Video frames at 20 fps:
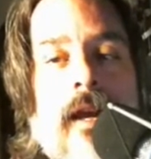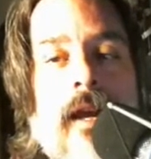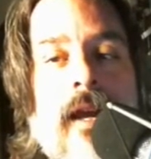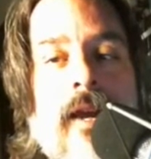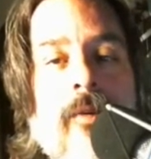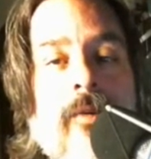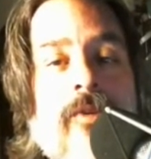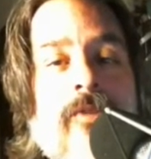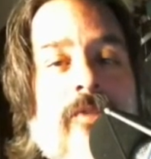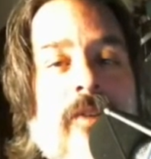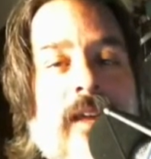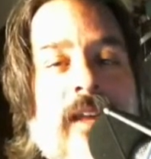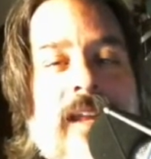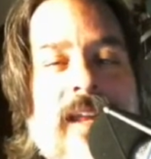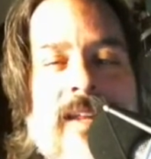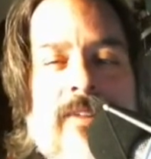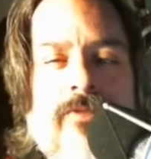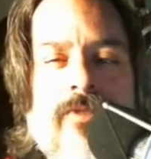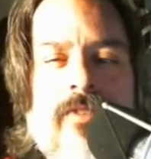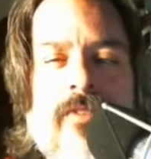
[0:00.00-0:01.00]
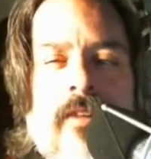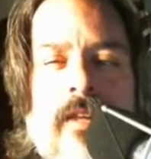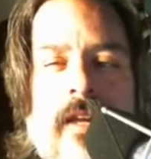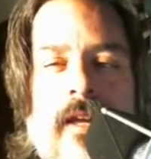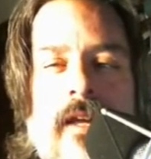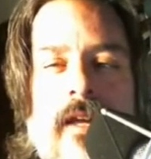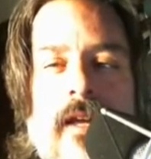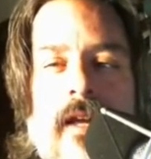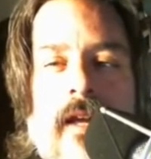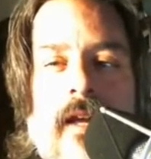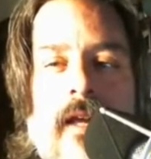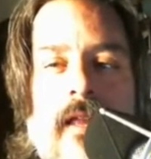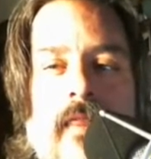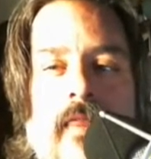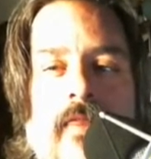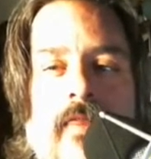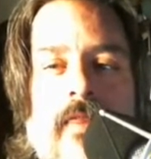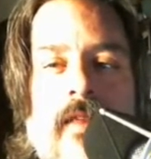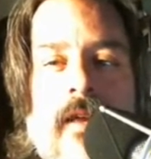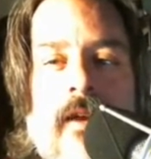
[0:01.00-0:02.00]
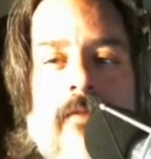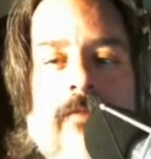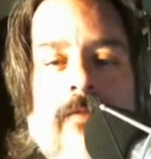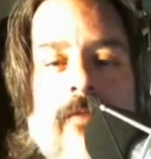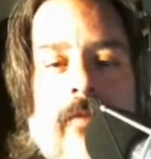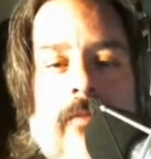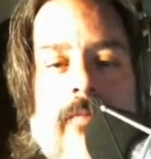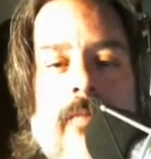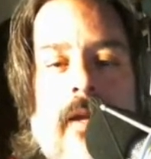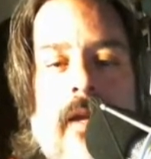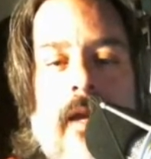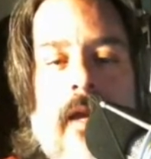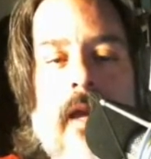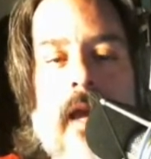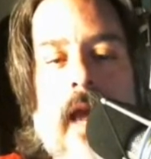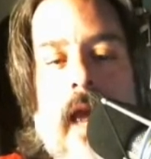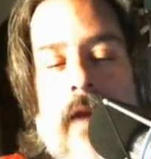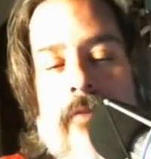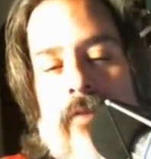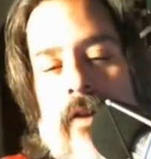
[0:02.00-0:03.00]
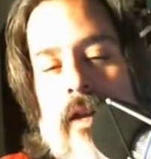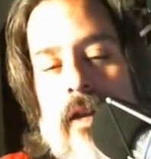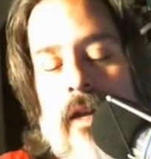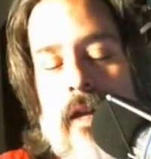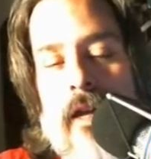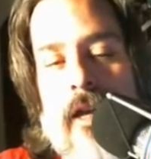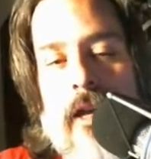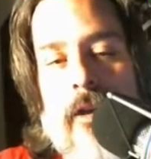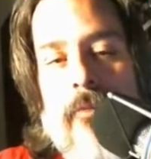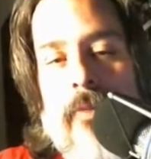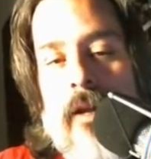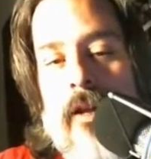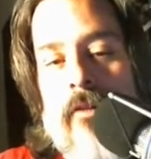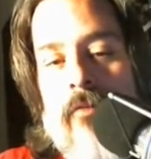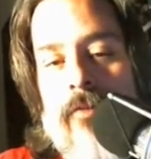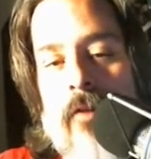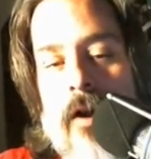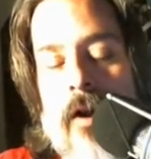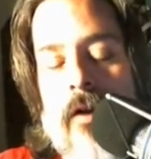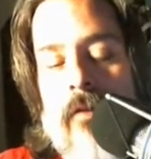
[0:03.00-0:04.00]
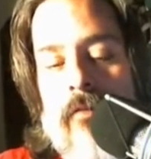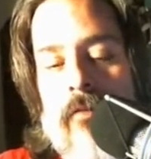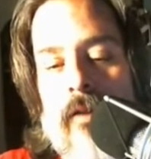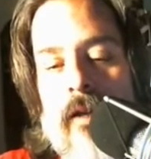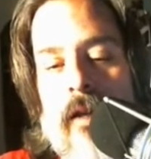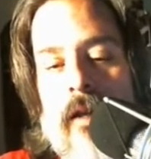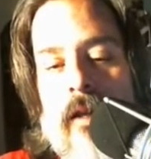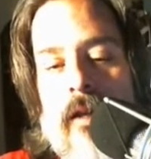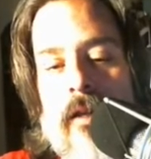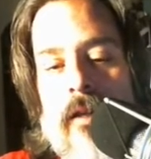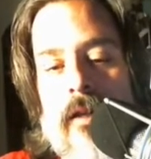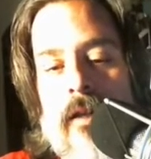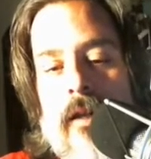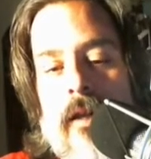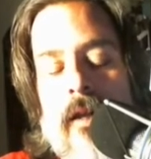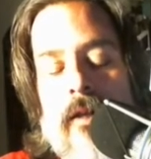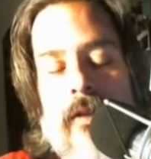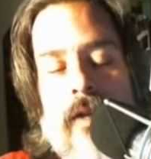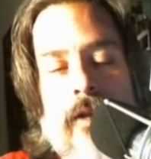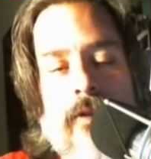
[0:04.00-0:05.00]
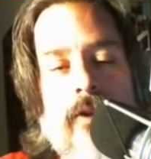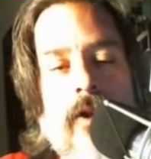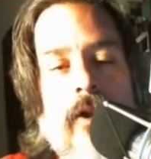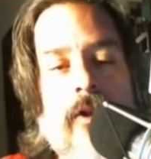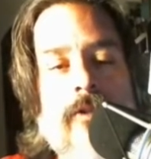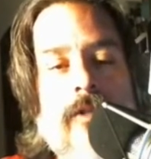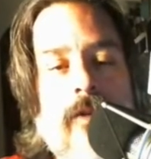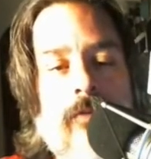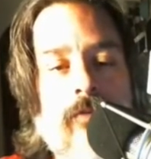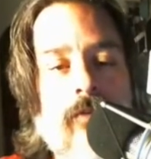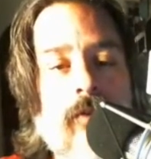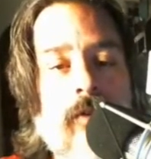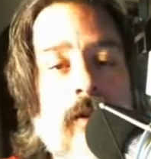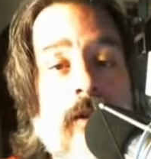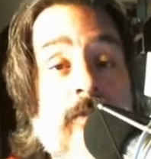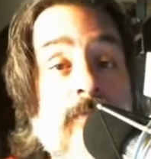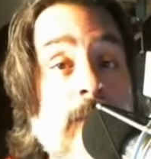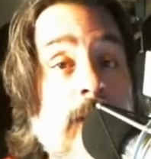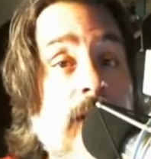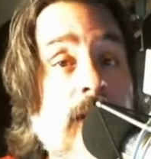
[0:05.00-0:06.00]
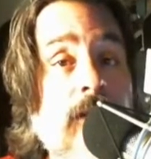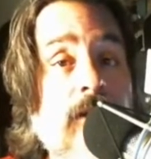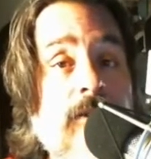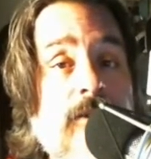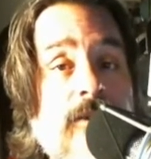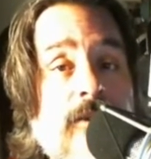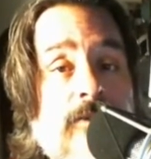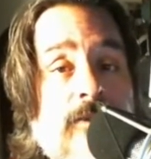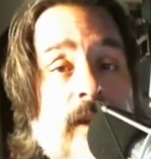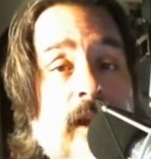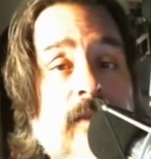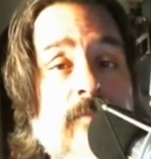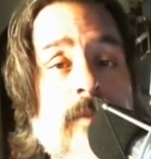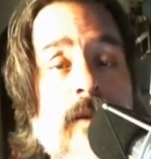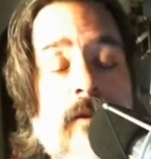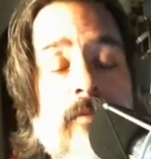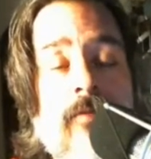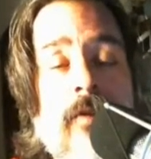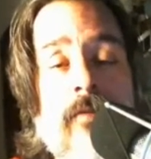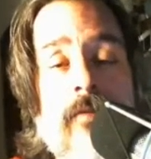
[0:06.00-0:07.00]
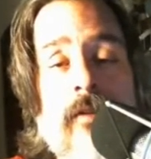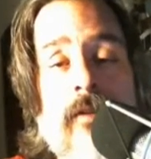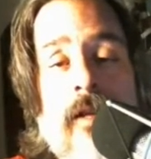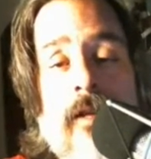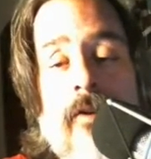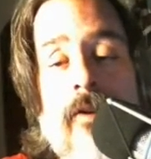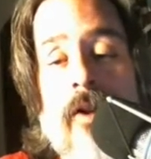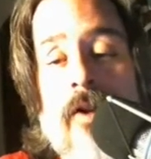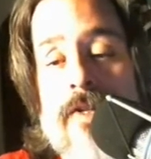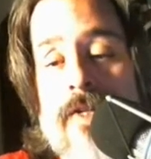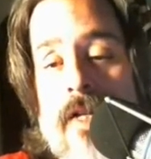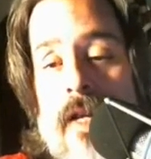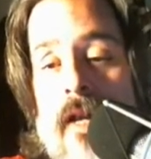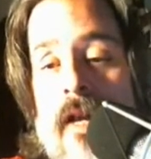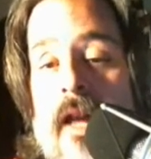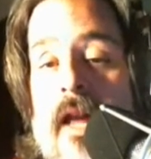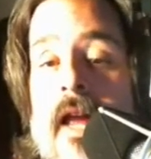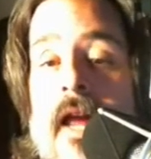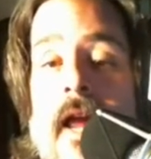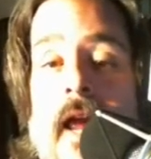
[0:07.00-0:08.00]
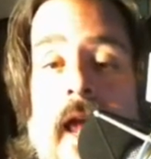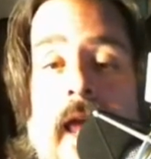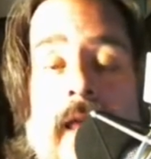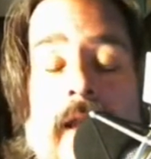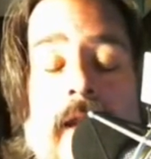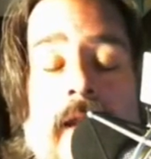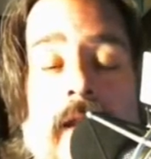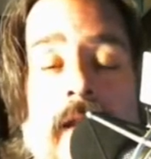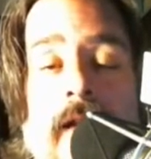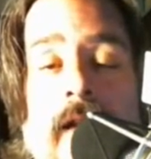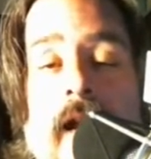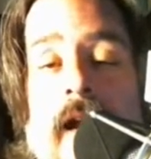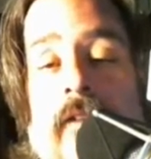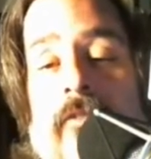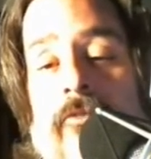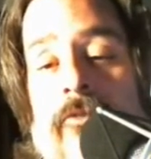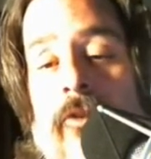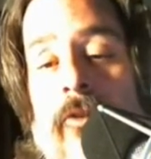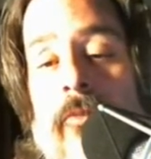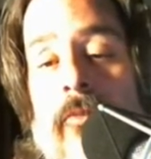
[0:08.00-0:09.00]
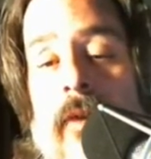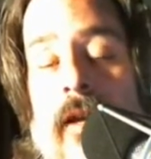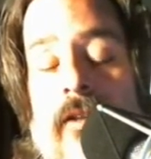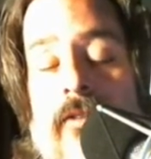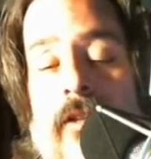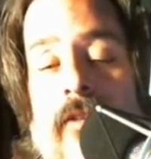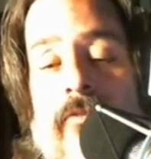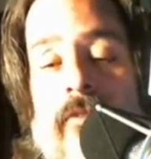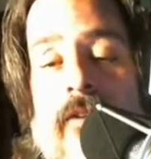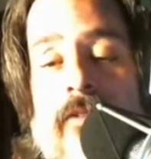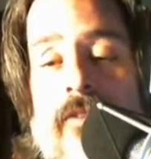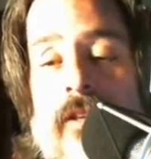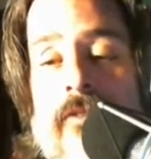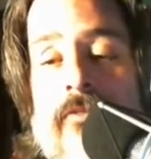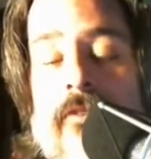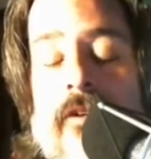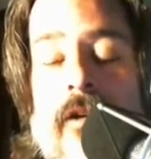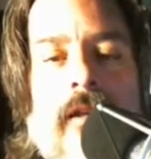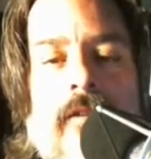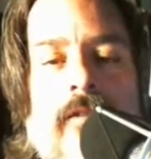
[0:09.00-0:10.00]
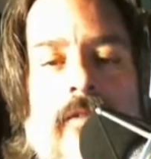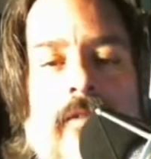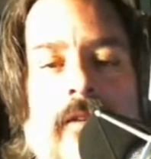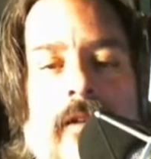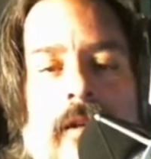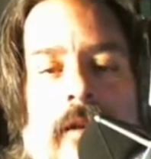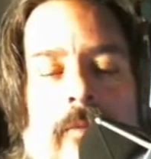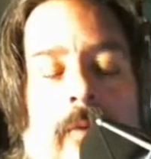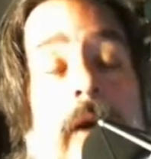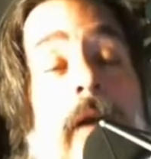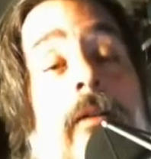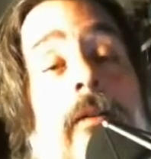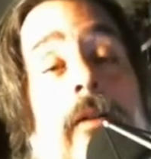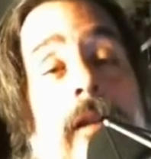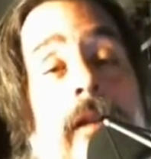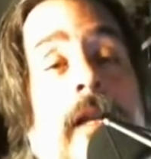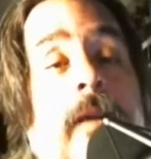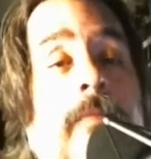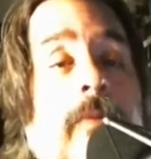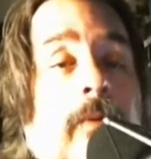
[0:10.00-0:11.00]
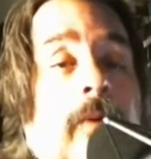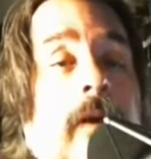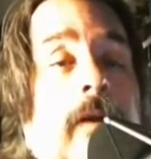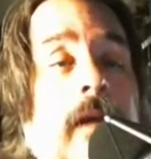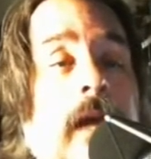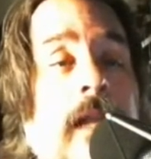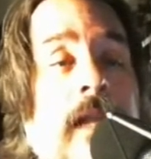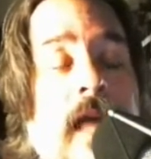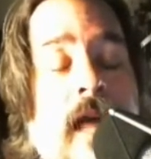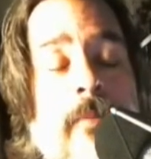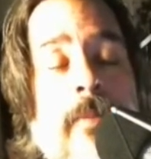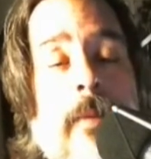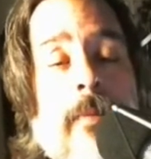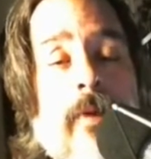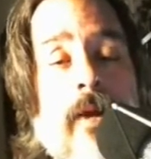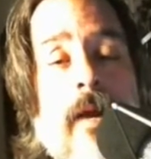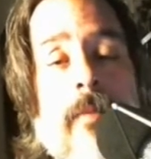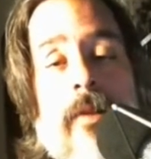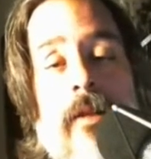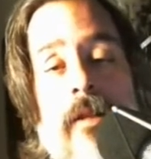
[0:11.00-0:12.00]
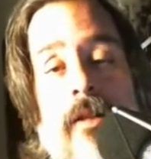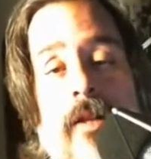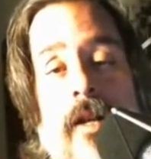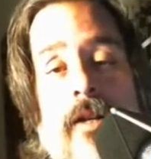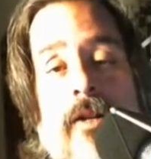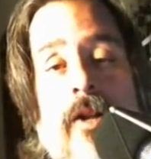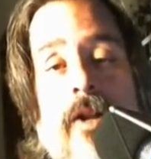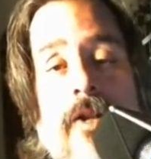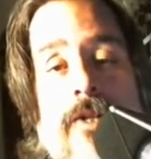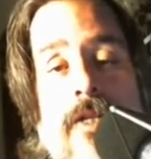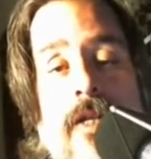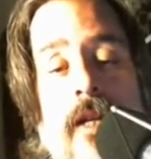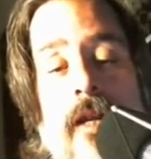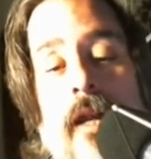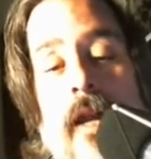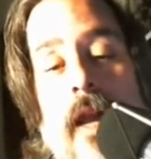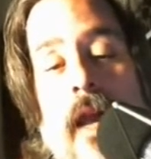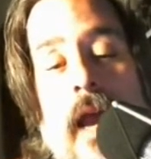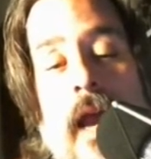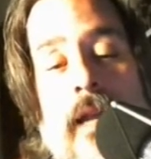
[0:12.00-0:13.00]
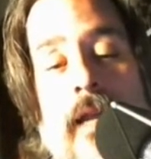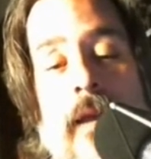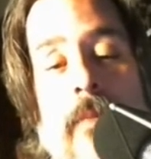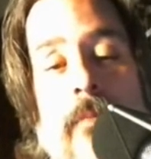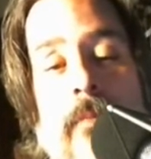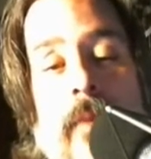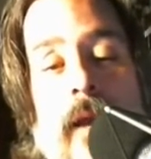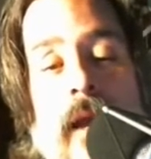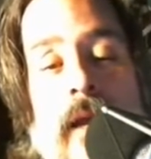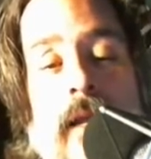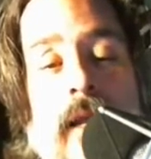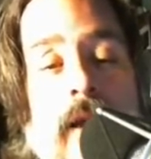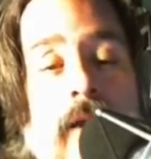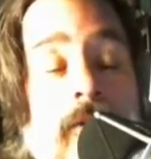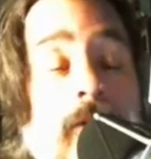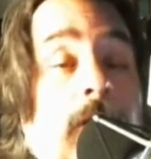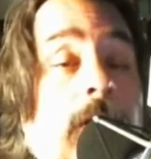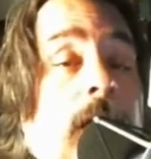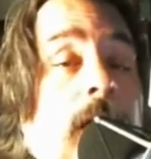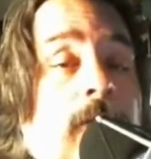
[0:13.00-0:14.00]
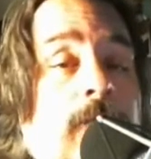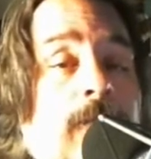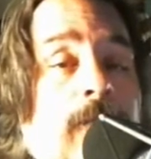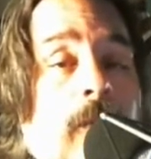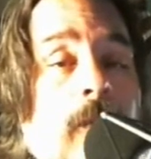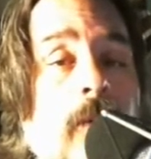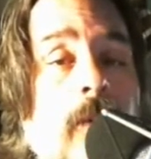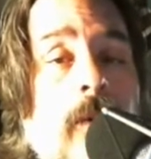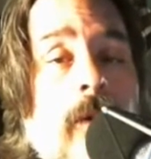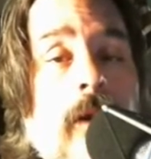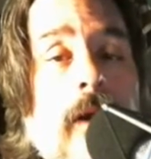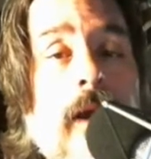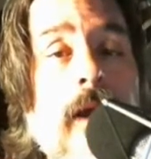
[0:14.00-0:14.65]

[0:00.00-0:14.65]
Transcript: it was an interesting thing for me, having been involved in technology for as many years as I've been involved in technology and in the classroom, et cetera. Well, number one, a lot of people come into technology and they're looking for